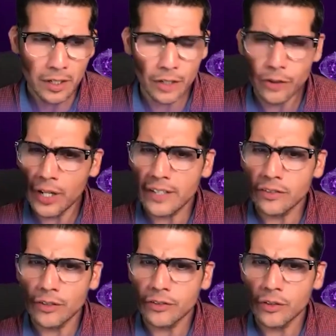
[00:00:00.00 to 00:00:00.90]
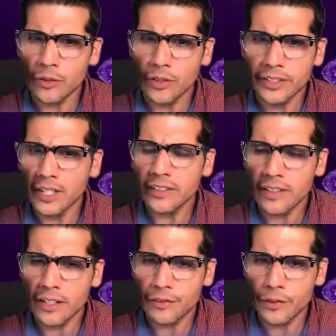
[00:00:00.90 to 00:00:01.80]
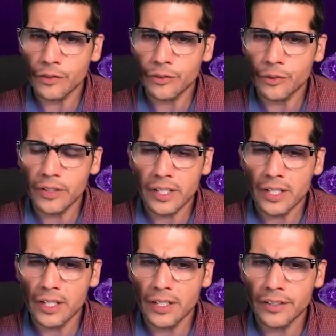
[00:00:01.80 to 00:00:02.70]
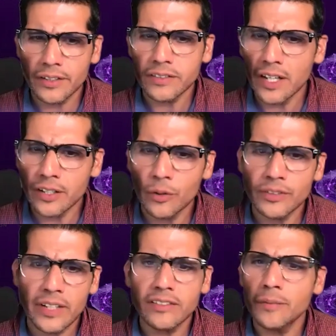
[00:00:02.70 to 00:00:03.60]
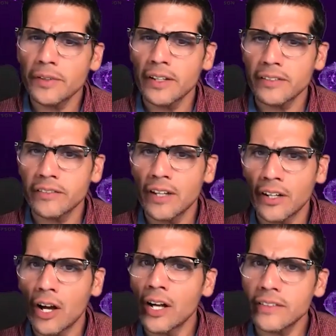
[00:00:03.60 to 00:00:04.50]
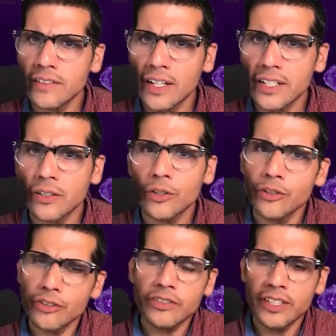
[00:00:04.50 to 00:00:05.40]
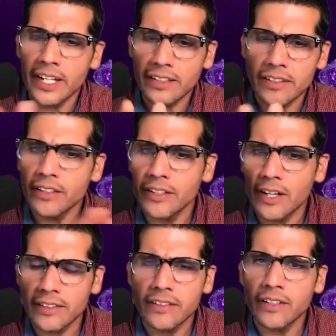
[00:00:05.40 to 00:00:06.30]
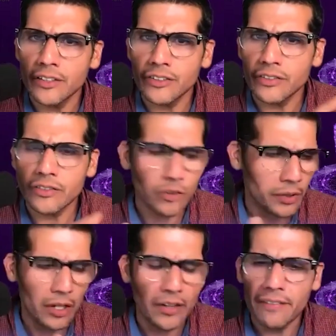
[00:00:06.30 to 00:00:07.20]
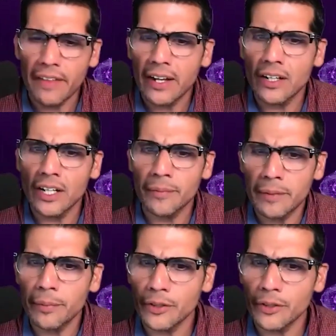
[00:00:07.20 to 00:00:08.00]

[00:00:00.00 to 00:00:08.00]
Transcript: are you guys also conducting the interviews through the site, or is that something that's done on site, or are you just connecting the dots and they're just doing all of that in